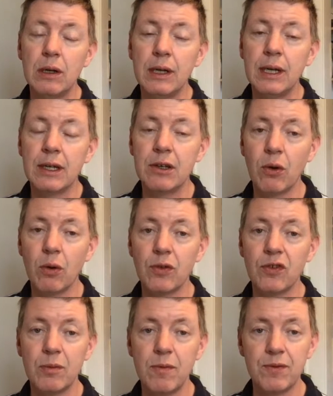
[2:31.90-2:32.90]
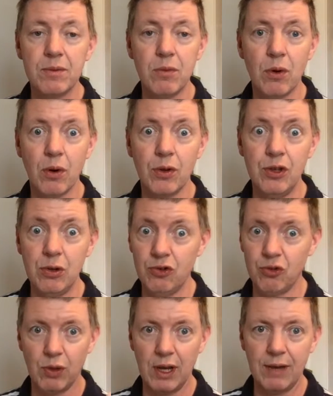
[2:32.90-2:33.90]
ignore some of the more
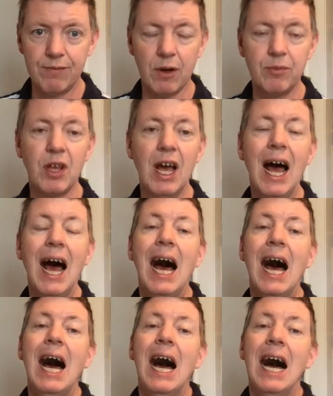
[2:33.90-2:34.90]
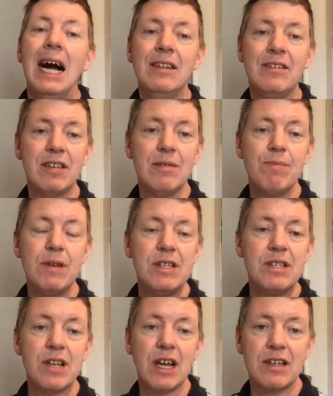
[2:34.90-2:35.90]
unusual adverbs and simply
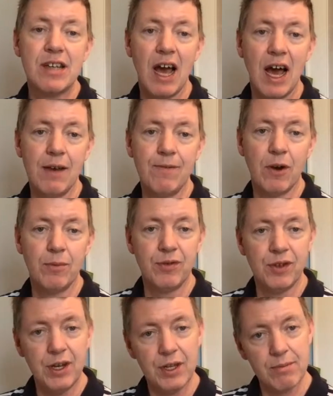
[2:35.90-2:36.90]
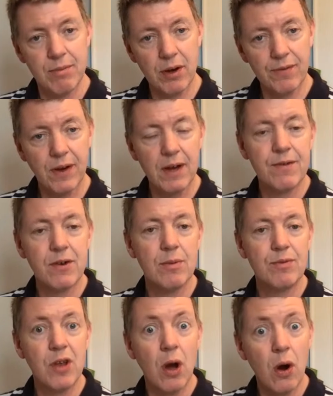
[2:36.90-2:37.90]
stick to adverbs that either modify
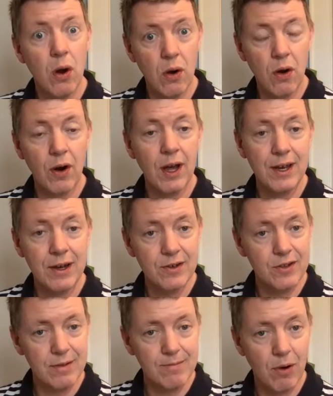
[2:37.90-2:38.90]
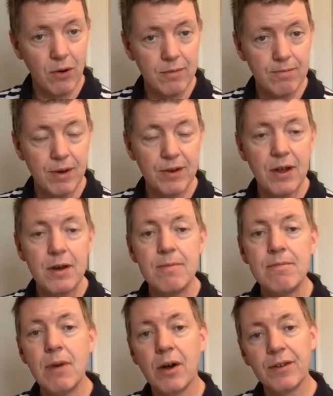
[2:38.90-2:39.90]
verbs or, and here's the important bit,
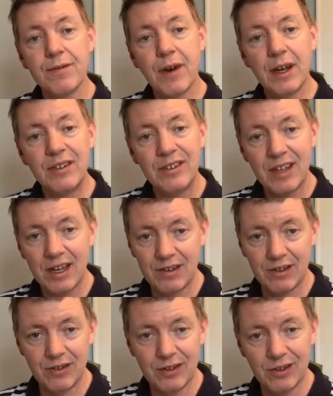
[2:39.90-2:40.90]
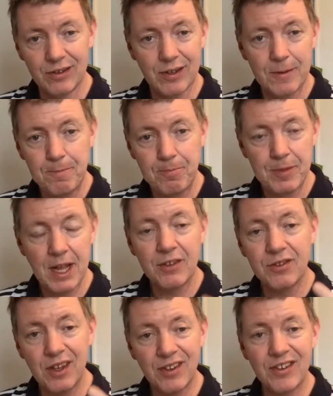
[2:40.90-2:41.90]
modify sentences.
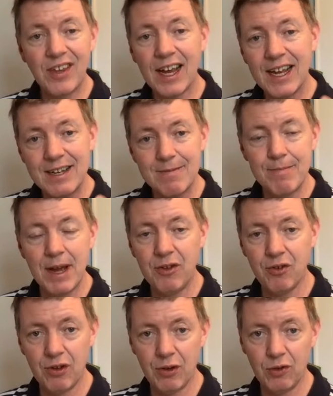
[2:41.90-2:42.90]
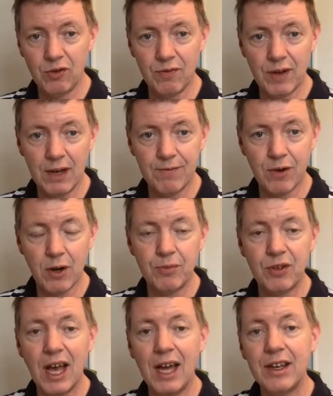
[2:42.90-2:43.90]
That's the 2nd major use of
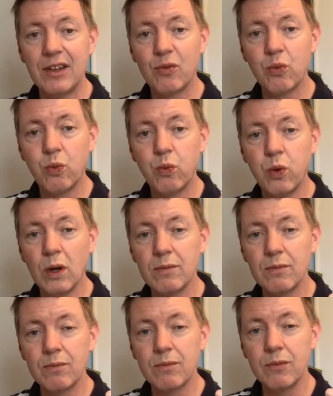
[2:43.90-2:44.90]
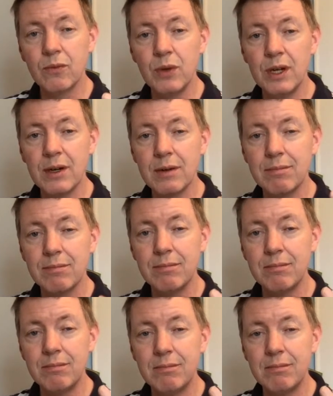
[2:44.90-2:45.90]
adverbs, and it's what we're
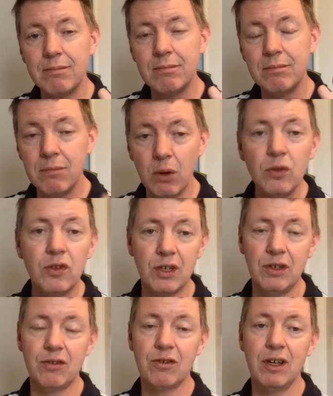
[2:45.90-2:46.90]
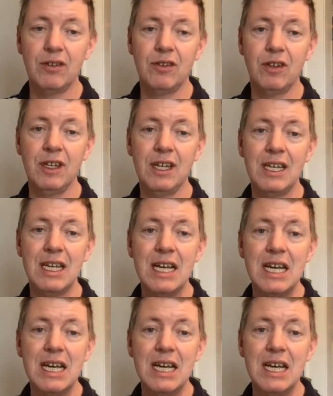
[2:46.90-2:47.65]
most interested in